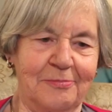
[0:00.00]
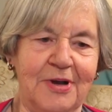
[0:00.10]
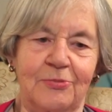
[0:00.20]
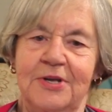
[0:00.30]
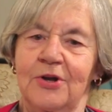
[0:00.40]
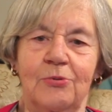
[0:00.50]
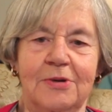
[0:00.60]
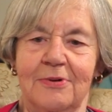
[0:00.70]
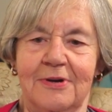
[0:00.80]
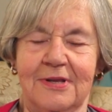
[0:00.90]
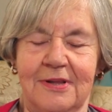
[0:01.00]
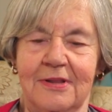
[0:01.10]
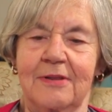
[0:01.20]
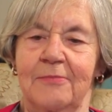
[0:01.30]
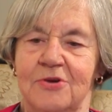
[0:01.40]
But we know we were,
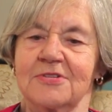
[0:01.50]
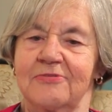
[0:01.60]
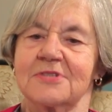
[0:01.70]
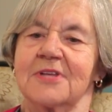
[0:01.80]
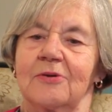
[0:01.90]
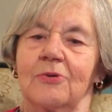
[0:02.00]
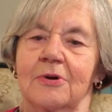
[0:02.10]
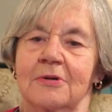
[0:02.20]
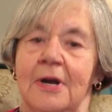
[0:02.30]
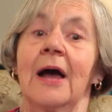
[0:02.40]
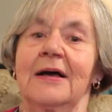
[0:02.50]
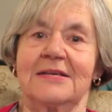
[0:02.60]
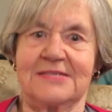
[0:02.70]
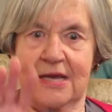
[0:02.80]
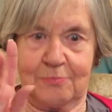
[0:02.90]
the most of us that were,
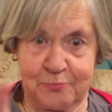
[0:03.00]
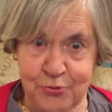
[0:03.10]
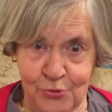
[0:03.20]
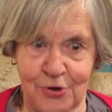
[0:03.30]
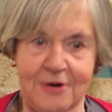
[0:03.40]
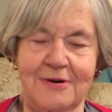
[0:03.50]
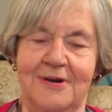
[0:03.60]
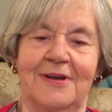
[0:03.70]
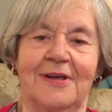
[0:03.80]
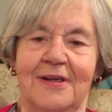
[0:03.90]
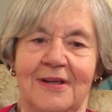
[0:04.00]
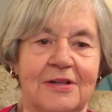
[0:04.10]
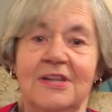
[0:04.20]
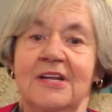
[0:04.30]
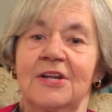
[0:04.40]
say, poor,
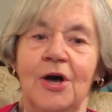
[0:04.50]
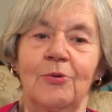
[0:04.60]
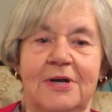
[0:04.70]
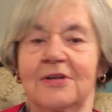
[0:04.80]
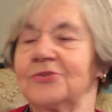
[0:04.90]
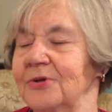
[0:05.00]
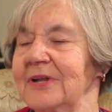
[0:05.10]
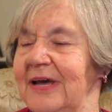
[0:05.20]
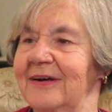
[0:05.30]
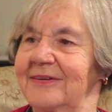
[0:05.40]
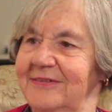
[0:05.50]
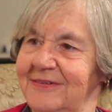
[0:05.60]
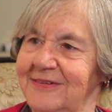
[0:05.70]
didn't know it until now